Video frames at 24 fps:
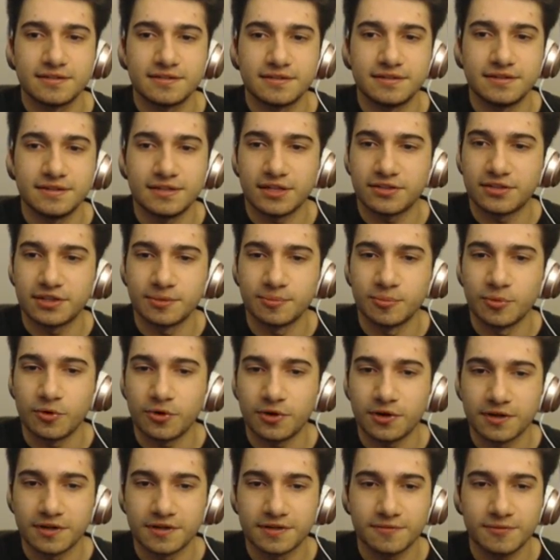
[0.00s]
Nothing
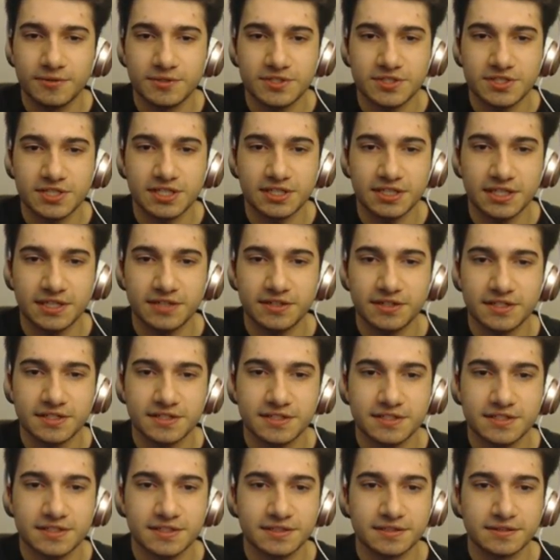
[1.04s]
more, which is
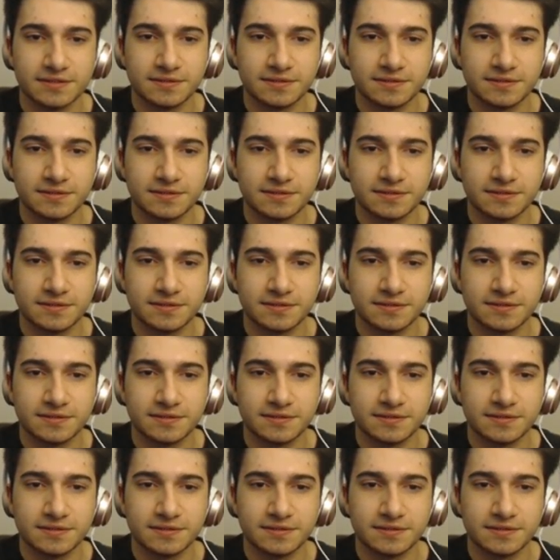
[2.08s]
hilarious.